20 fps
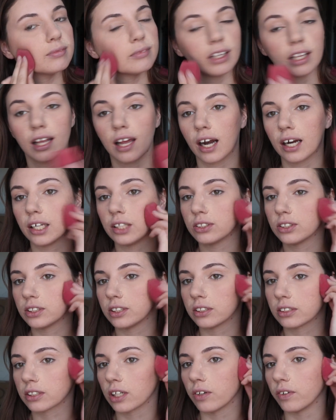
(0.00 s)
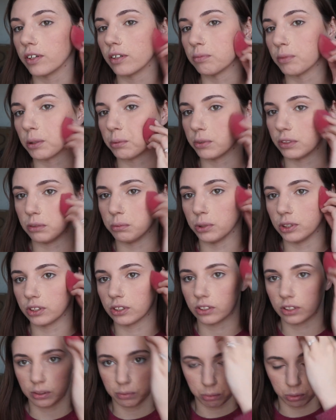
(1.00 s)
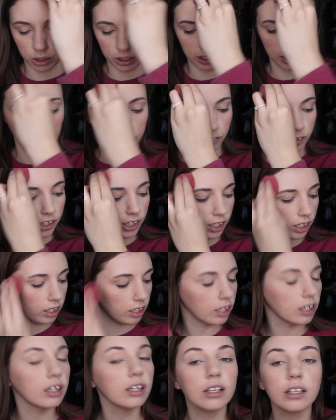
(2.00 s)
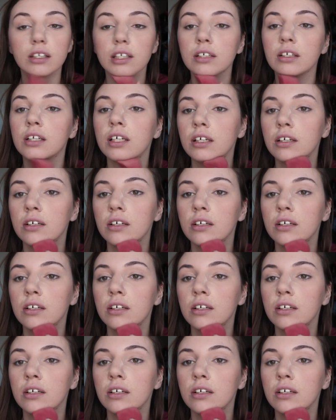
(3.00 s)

And then I usually just go in with my beauty blender and blend everything in.